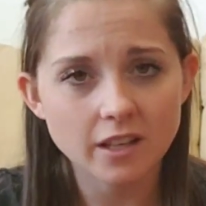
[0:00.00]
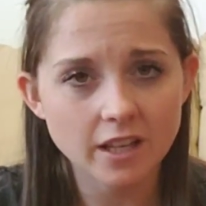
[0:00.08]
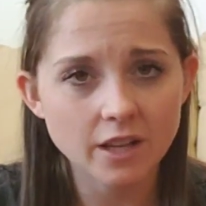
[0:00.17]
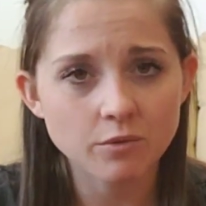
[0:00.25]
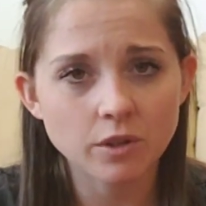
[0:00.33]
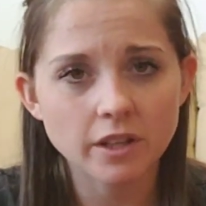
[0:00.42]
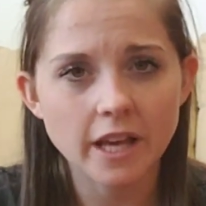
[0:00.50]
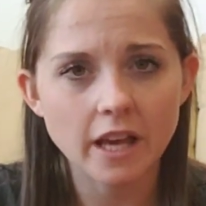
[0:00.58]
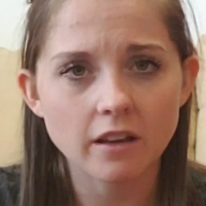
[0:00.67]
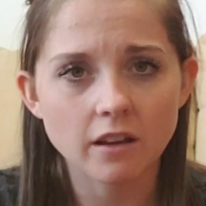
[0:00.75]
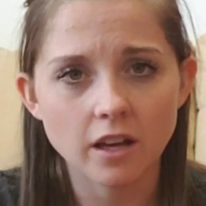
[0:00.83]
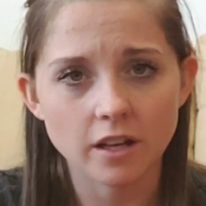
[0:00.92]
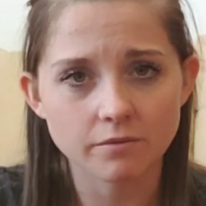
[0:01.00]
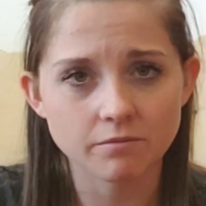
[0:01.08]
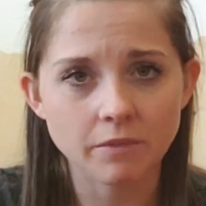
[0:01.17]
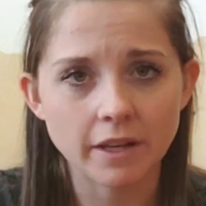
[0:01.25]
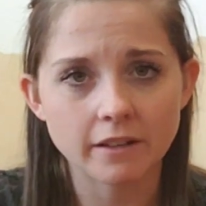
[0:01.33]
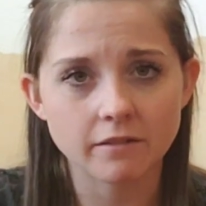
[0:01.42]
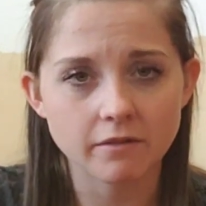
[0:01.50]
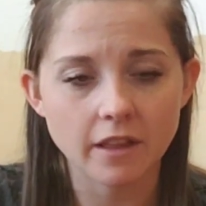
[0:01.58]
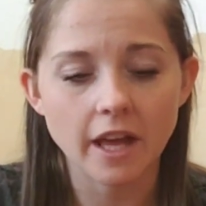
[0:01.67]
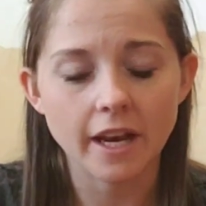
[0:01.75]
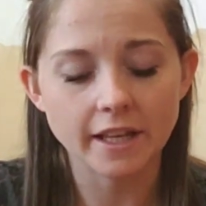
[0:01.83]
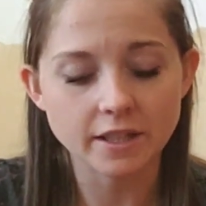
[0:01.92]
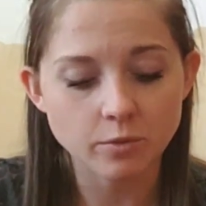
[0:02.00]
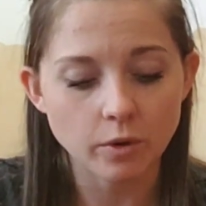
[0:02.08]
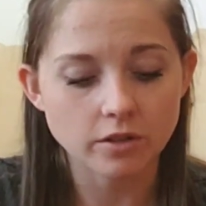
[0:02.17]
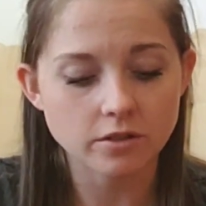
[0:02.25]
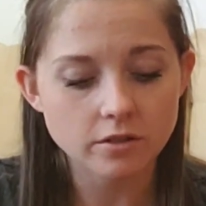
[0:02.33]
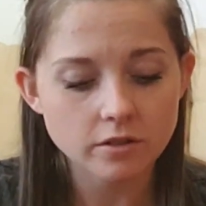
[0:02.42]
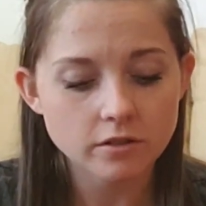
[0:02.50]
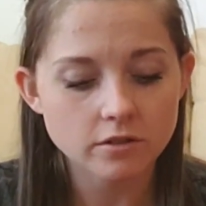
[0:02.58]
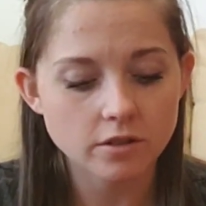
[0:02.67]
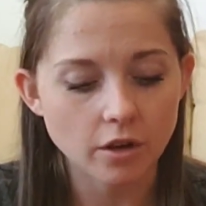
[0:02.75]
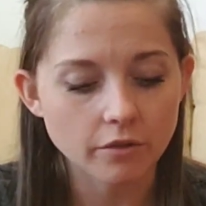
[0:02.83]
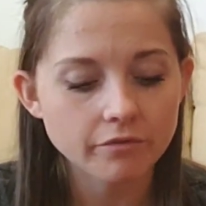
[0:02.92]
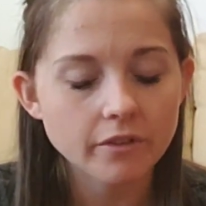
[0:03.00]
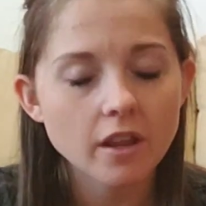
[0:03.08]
can really make the headaches worse. So